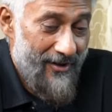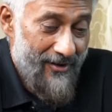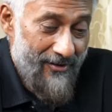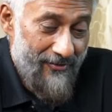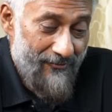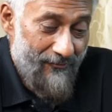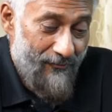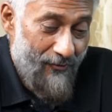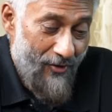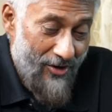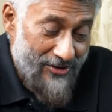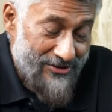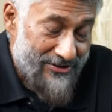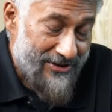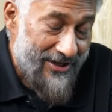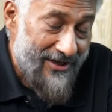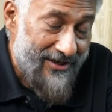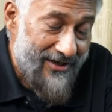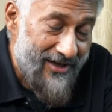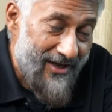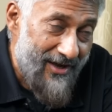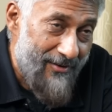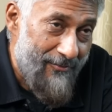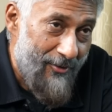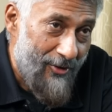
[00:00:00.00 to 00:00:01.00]
was
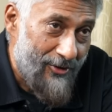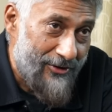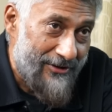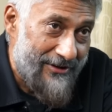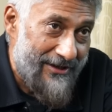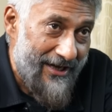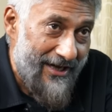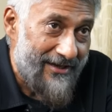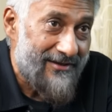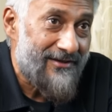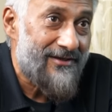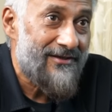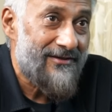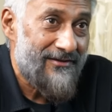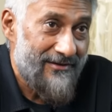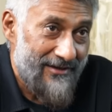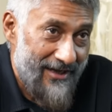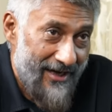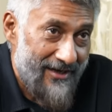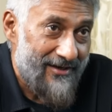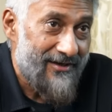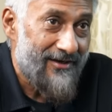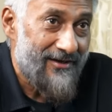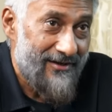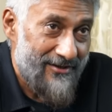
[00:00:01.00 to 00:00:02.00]
thinking about death,
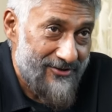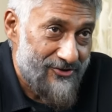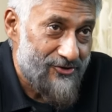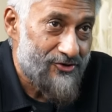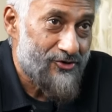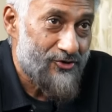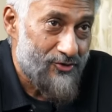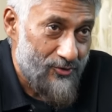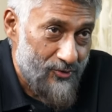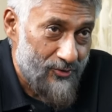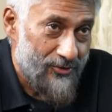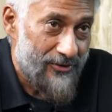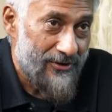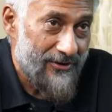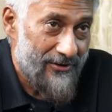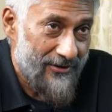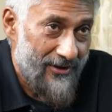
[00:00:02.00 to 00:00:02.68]
that is truth.